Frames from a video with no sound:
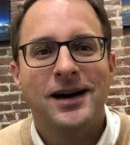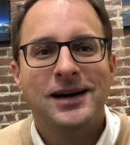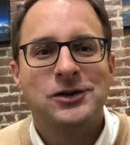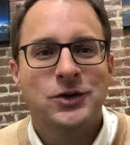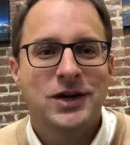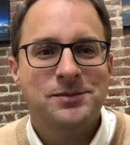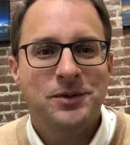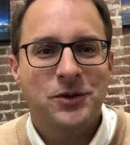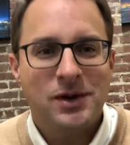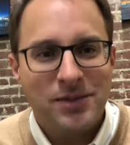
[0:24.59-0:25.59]
And so it comes
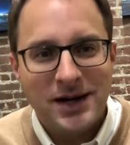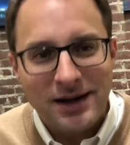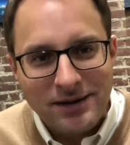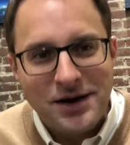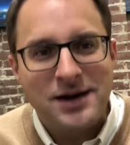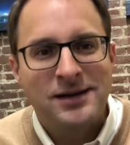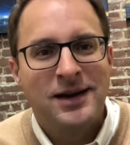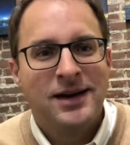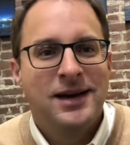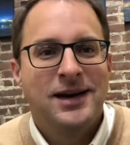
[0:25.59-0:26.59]
up quite a bit. I thought
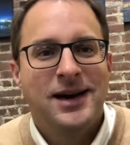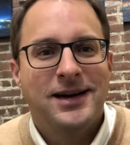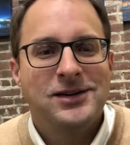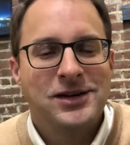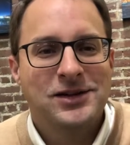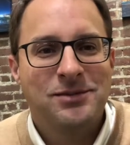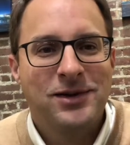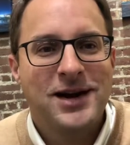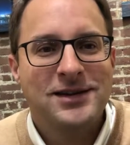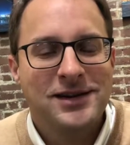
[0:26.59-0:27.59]
I'd share some
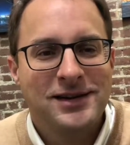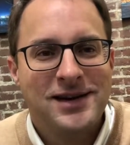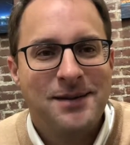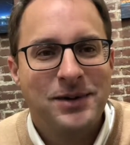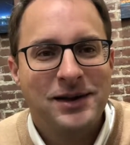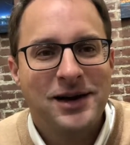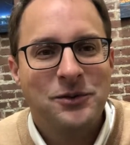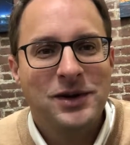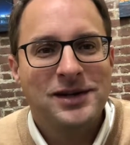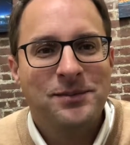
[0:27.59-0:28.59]
thoughts on the topic that
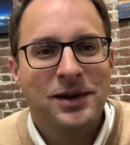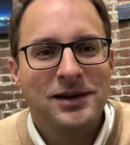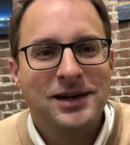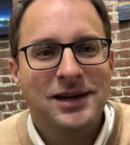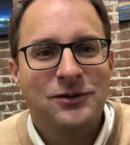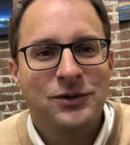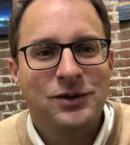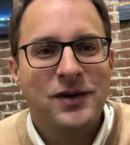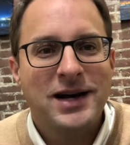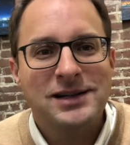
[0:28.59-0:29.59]
we typically give for
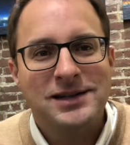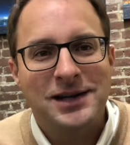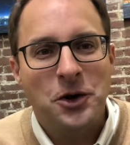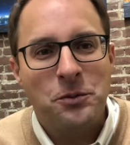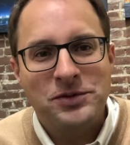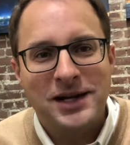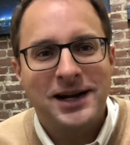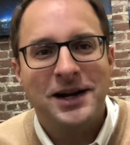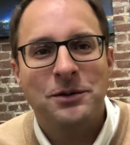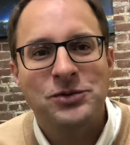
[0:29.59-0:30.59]
advice in hopes that
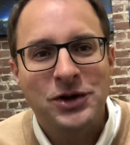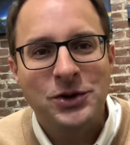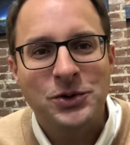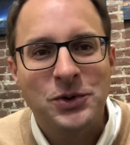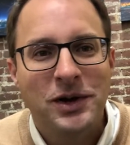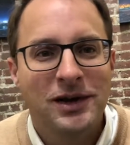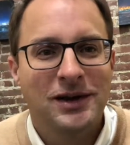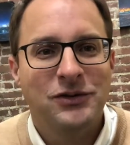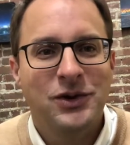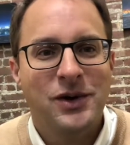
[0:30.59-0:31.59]
it helps you
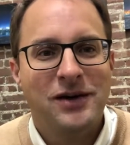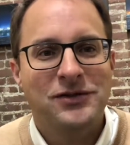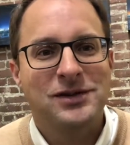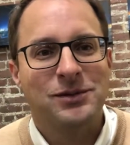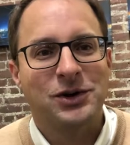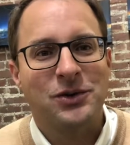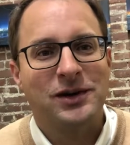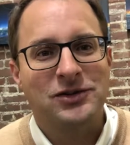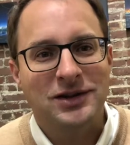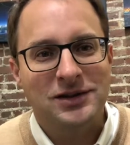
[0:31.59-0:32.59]
if you have similar
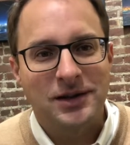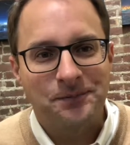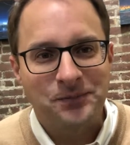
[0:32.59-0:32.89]
questions.